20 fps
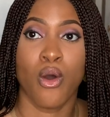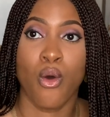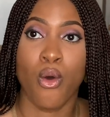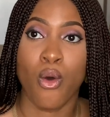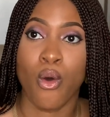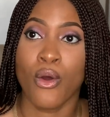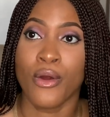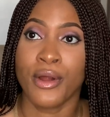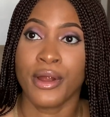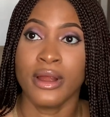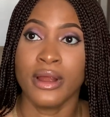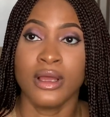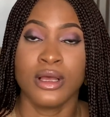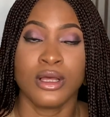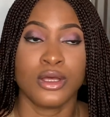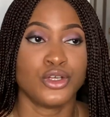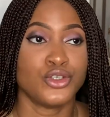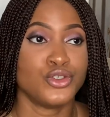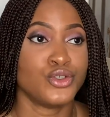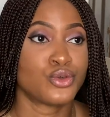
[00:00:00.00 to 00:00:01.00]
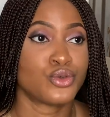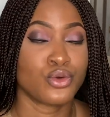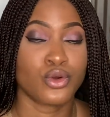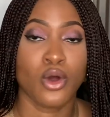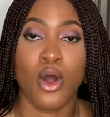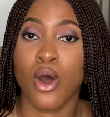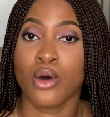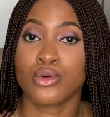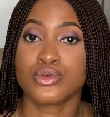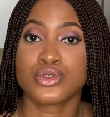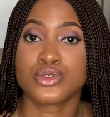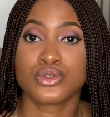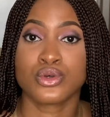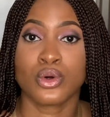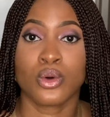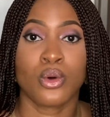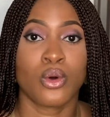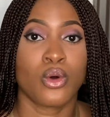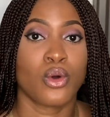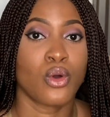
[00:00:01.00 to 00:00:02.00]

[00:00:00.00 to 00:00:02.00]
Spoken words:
or you could also